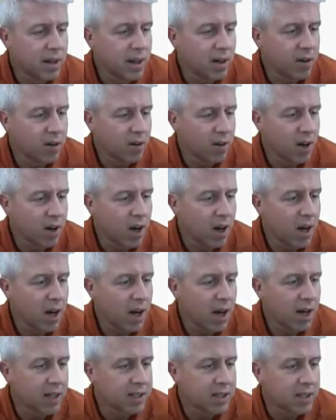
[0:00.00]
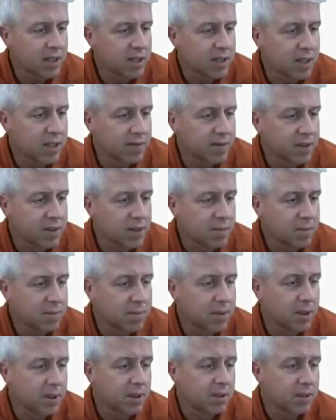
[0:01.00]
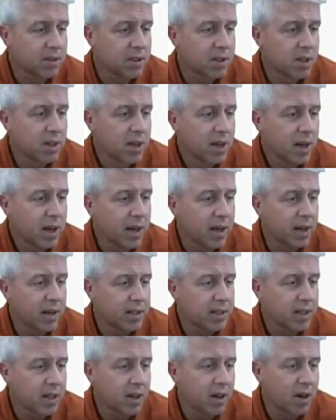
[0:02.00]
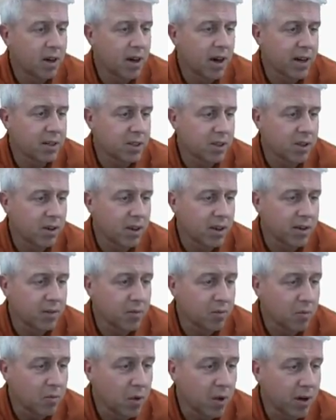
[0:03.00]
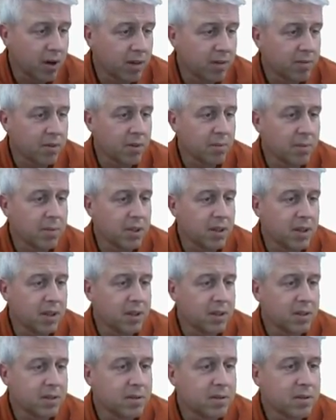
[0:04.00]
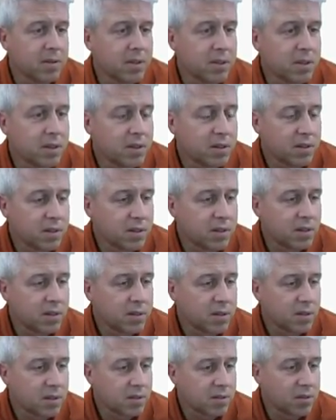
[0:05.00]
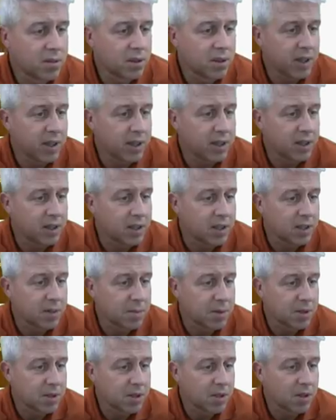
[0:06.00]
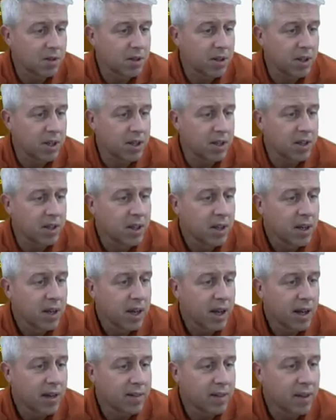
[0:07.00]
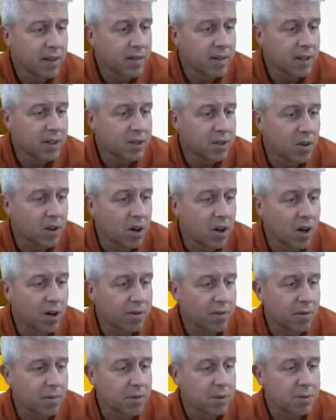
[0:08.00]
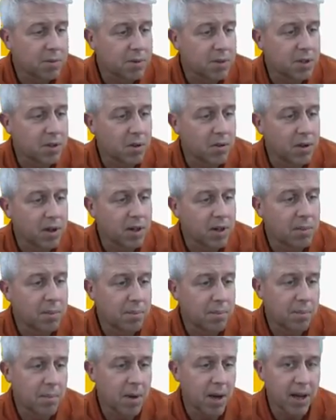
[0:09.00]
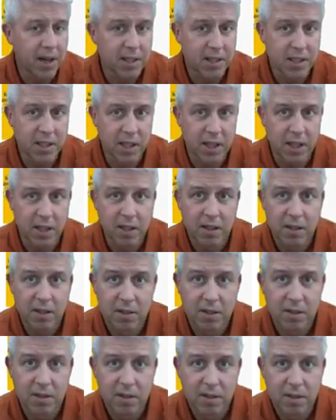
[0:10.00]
and now lots of this stuff disappears. And I say, all right, so I want from the related to the Smithsonian, and then these are all from the Smithsonian Magazine.